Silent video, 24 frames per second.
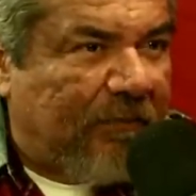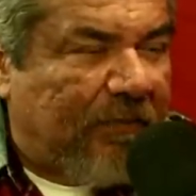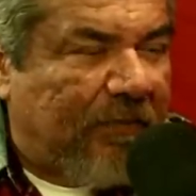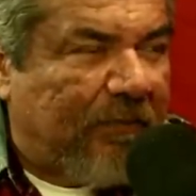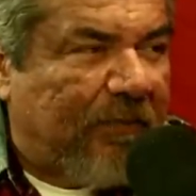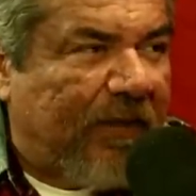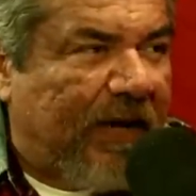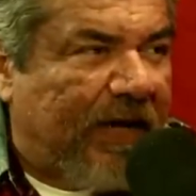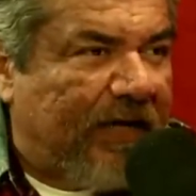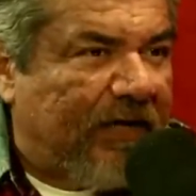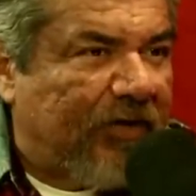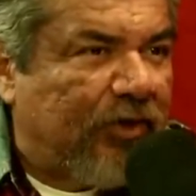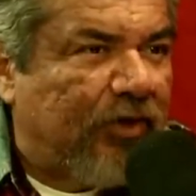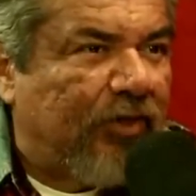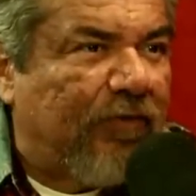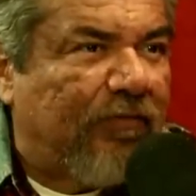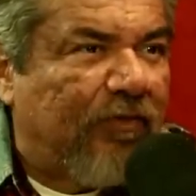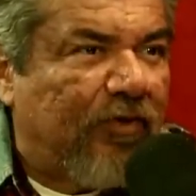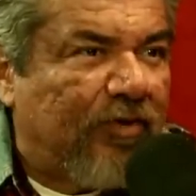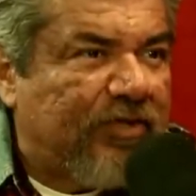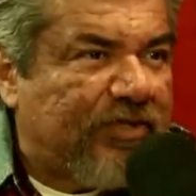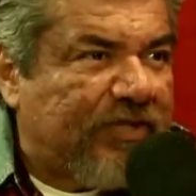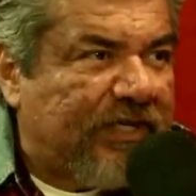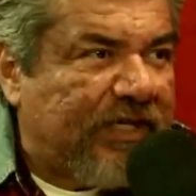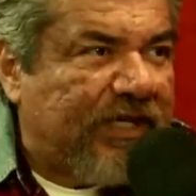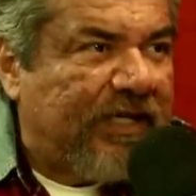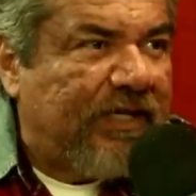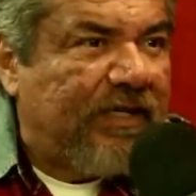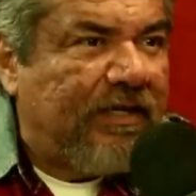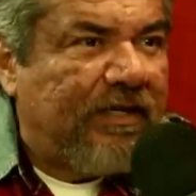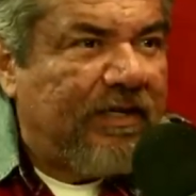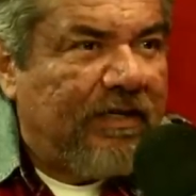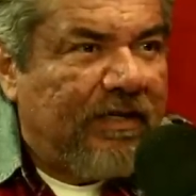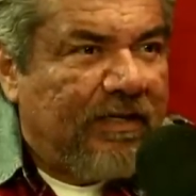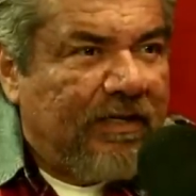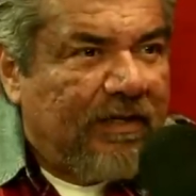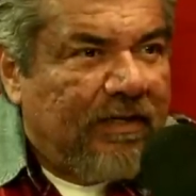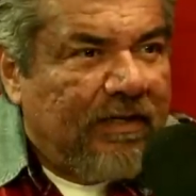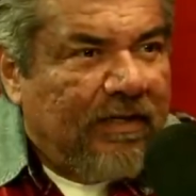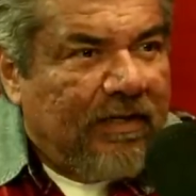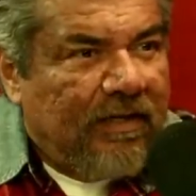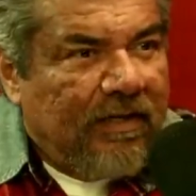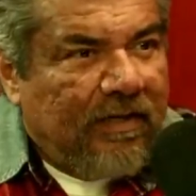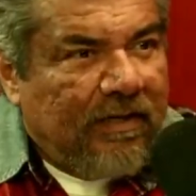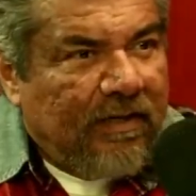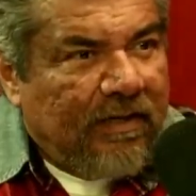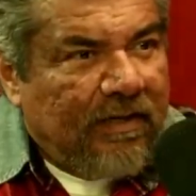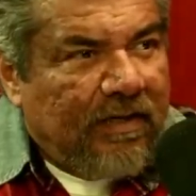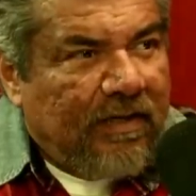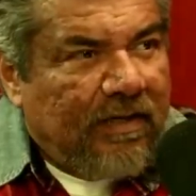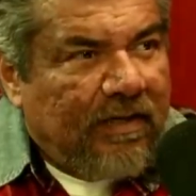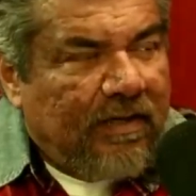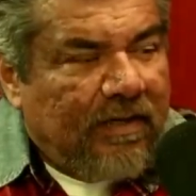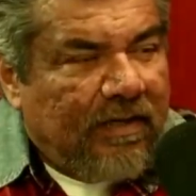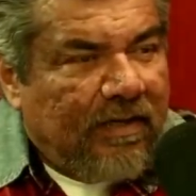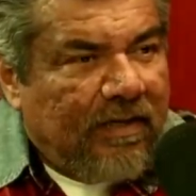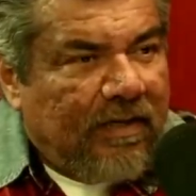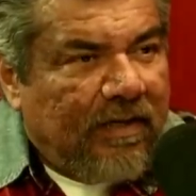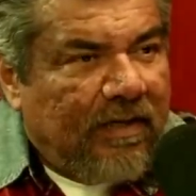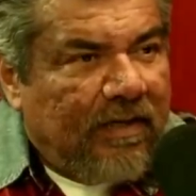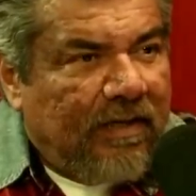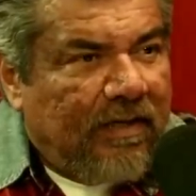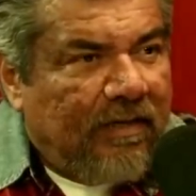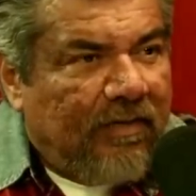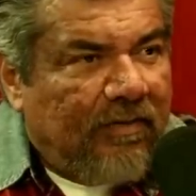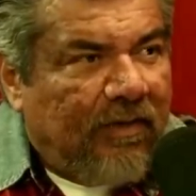at a university? I mean, maybe. I'm going